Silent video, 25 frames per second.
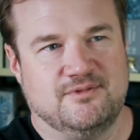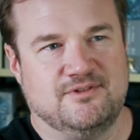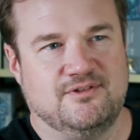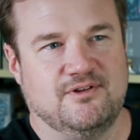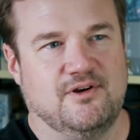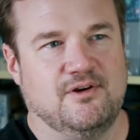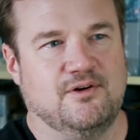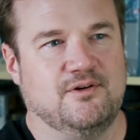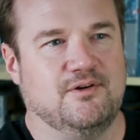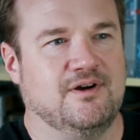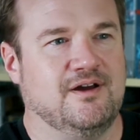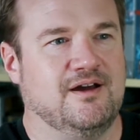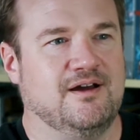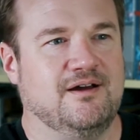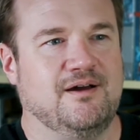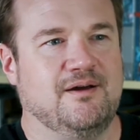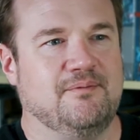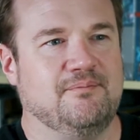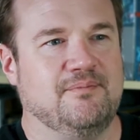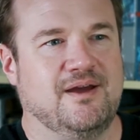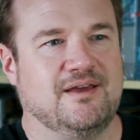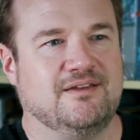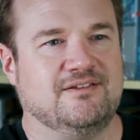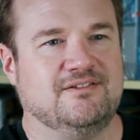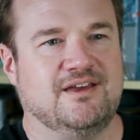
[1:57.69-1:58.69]
So
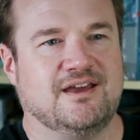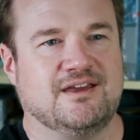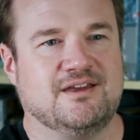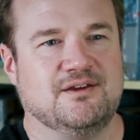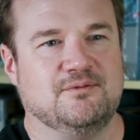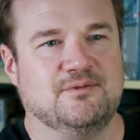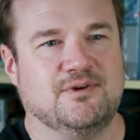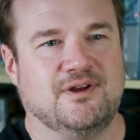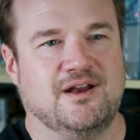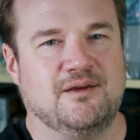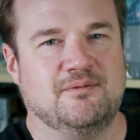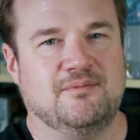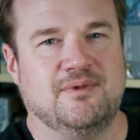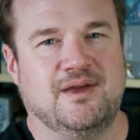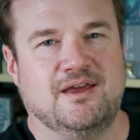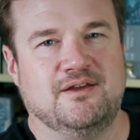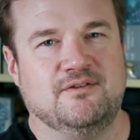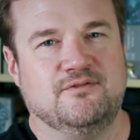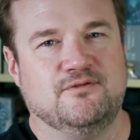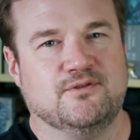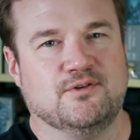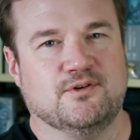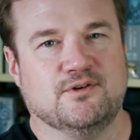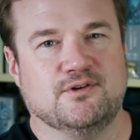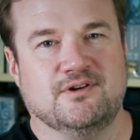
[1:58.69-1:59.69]
my second one I made
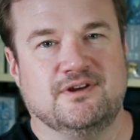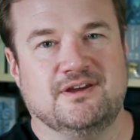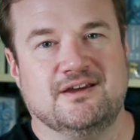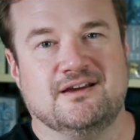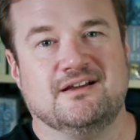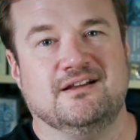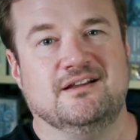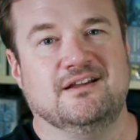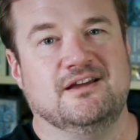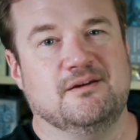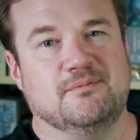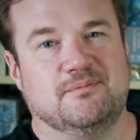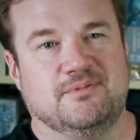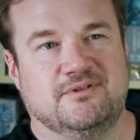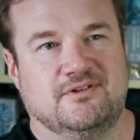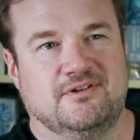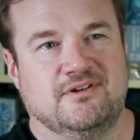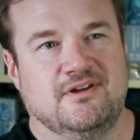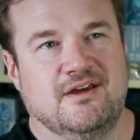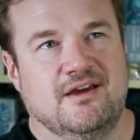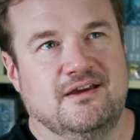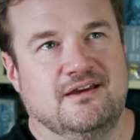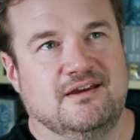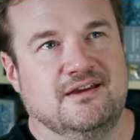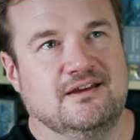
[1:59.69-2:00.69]
for Eclipse,
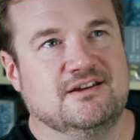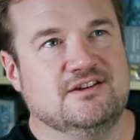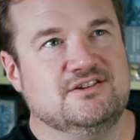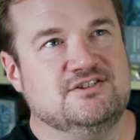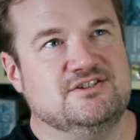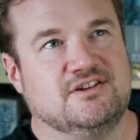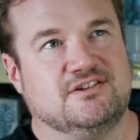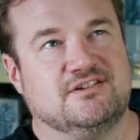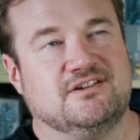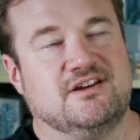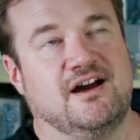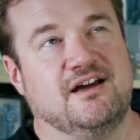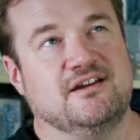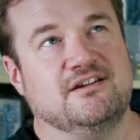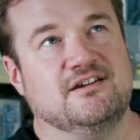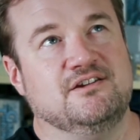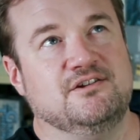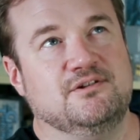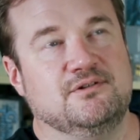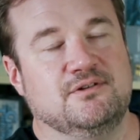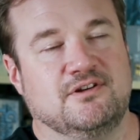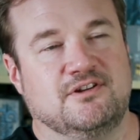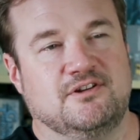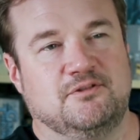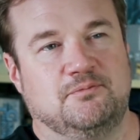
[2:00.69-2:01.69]
it had just gotten a
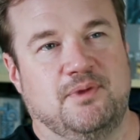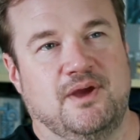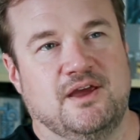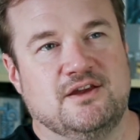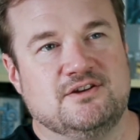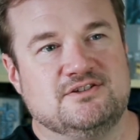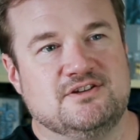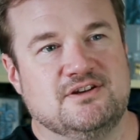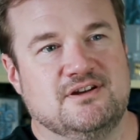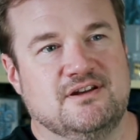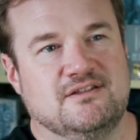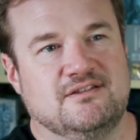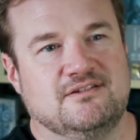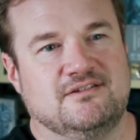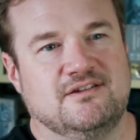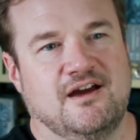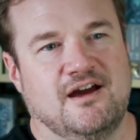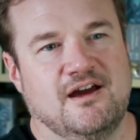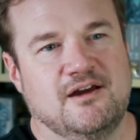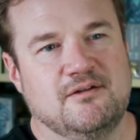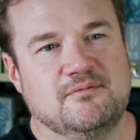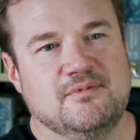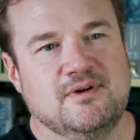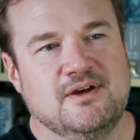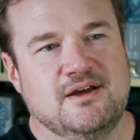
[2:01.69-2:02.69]
new expansion at the
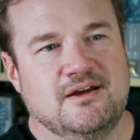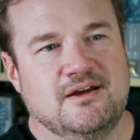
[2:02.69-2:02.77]
time.